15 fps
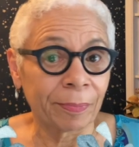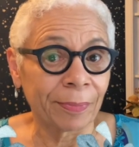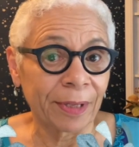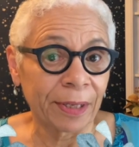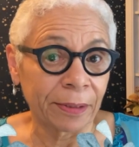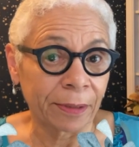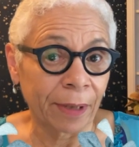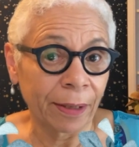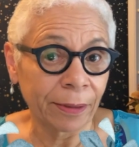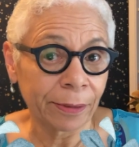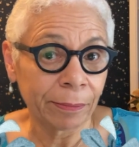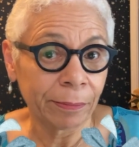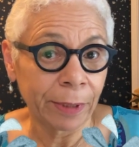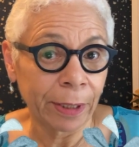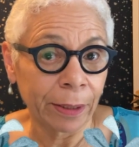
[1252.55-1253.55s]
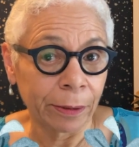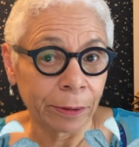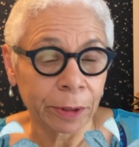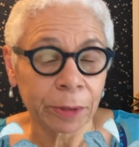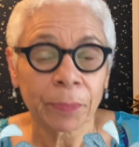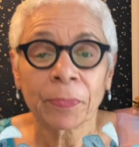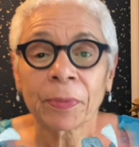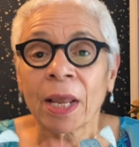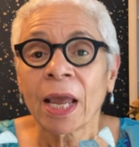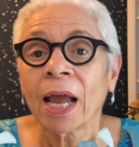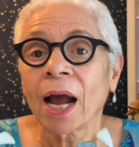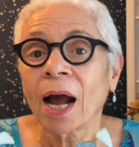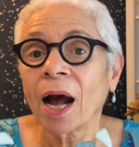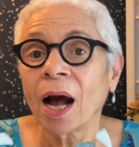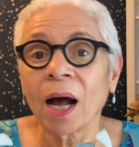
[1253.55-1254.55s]
He's got some deals
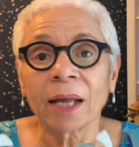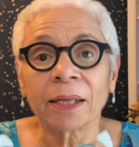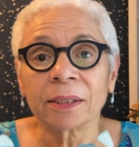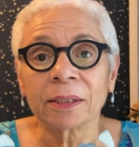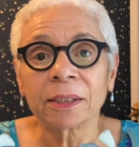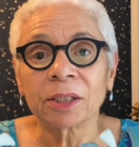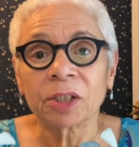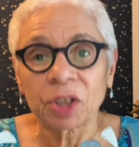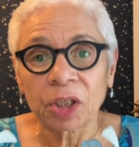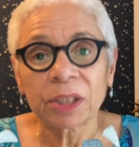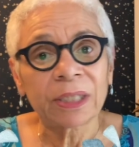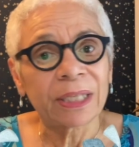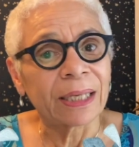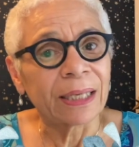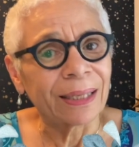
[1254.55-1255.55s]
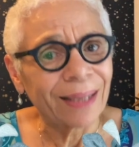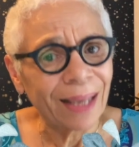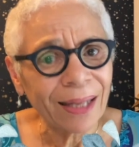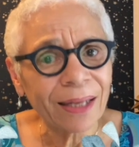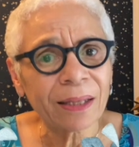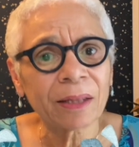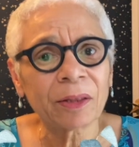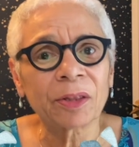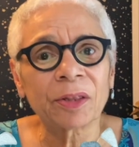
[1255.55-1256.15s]
just to get